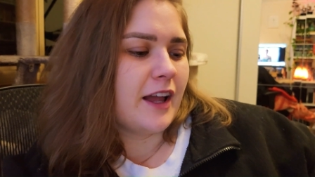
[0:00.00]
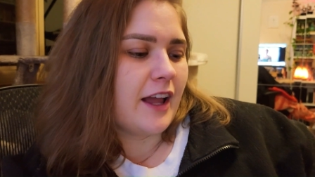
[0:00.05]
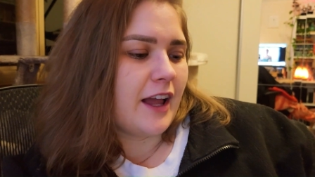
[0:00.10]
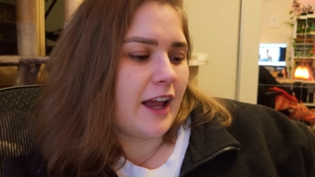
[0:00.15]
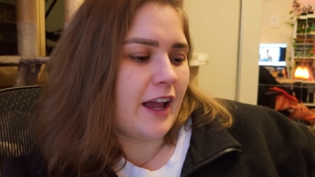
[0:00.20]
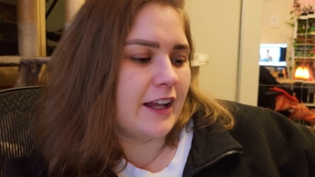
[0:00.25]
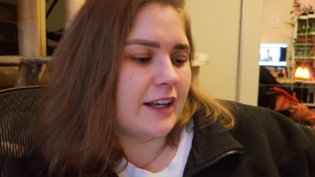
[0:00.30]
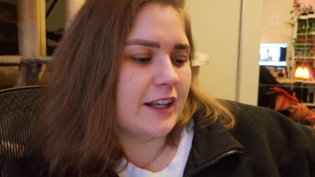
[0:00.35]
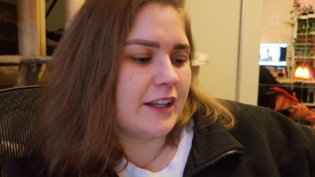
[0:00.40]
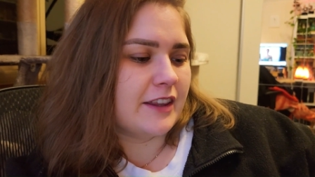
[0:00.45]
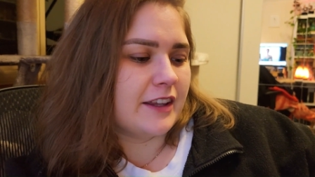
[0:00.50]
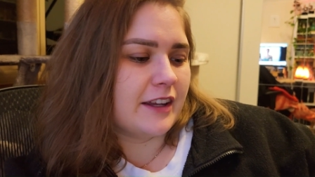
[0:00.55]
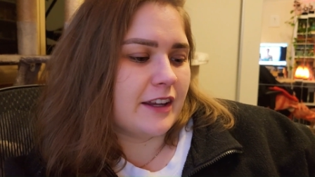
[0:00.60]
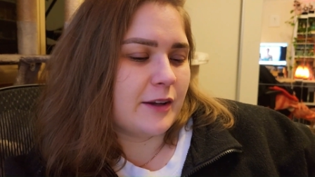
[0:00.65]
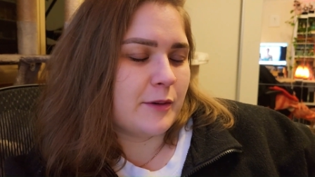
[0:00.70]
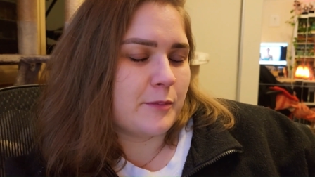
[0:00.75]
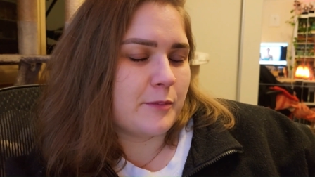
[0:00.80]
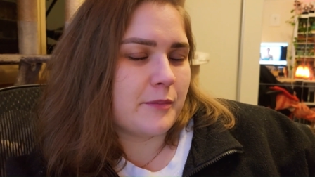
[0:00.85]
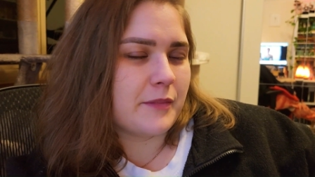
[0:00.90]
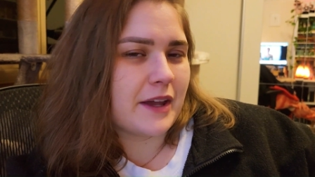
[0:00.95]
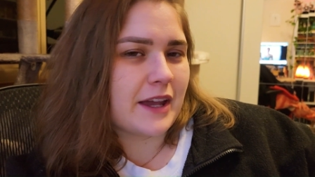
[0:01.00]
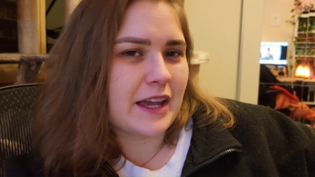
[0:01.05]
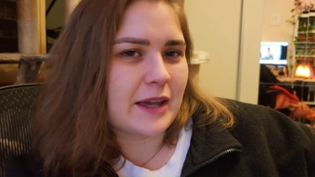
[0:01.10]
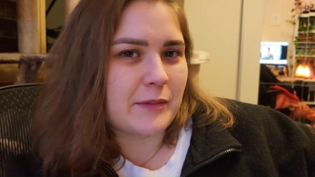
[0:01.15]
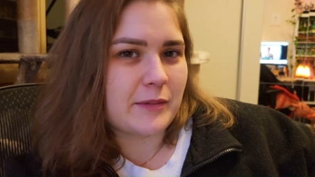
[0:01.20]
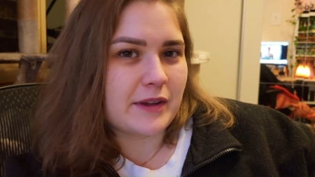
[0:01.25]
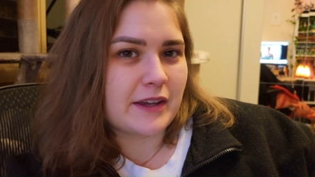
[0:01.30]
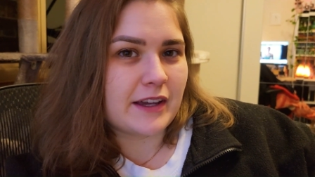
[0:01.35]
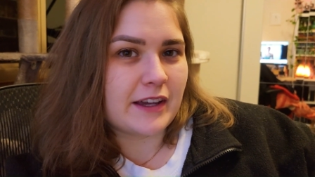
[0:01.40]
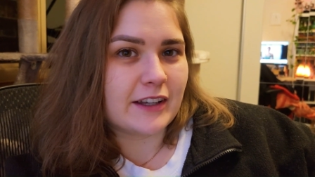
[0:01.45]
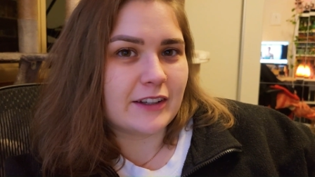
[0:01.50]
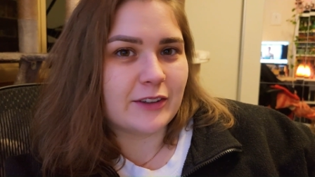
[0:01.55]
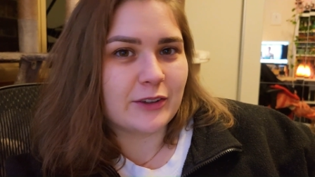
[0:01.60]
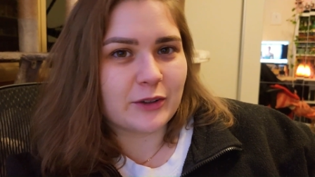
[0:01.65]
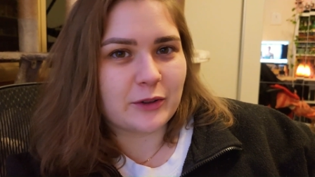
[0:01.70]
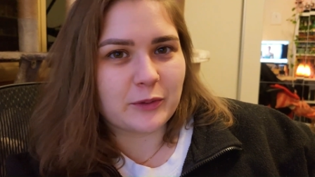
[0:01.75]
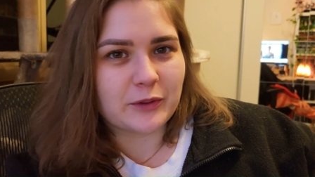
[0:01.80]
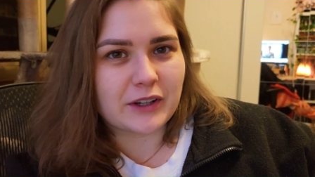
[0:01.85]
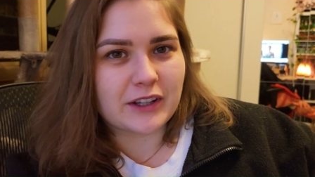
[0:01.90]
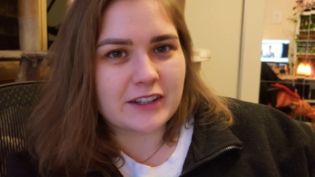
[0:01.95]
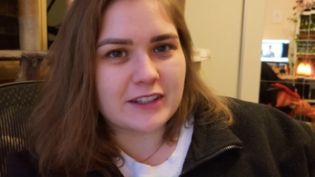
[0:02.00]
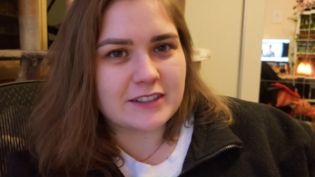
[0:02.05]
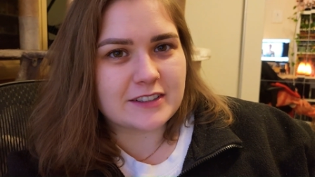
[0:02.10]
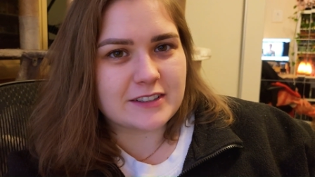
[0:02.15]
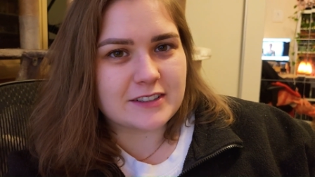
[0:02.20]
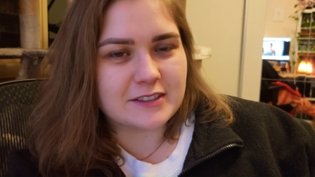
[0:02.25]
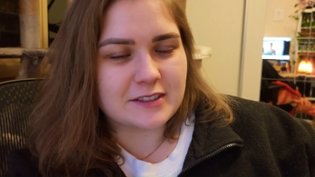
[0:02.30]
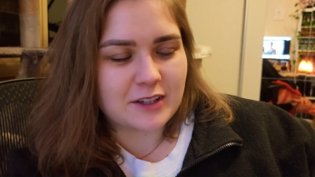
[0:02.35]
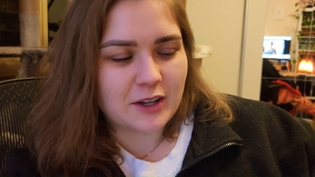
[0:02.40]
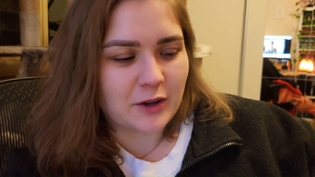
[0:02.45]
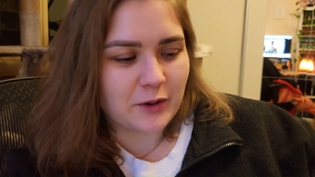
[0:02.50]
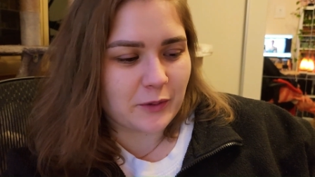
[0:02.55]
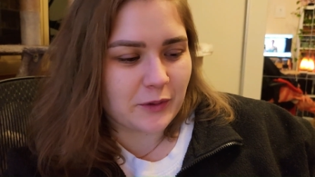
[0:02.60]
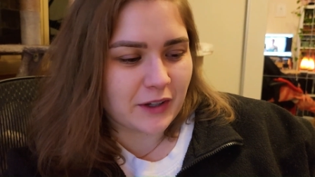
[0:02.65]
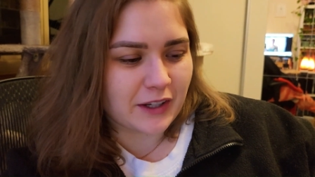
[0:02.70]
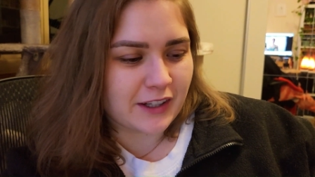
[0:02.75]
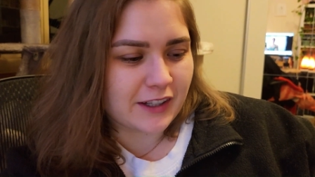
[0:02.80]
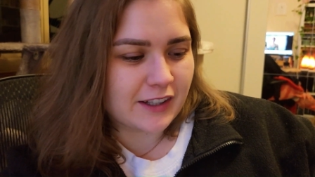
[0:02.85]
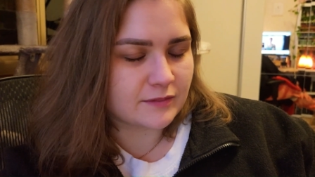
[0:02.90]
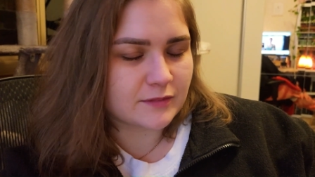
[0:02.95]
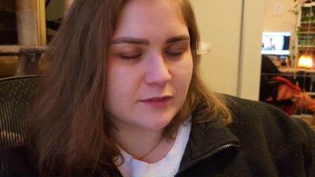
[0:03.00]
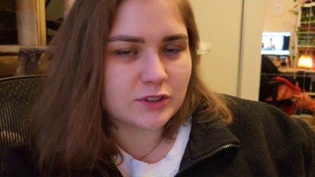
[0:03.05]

And I think maybe I know where this is going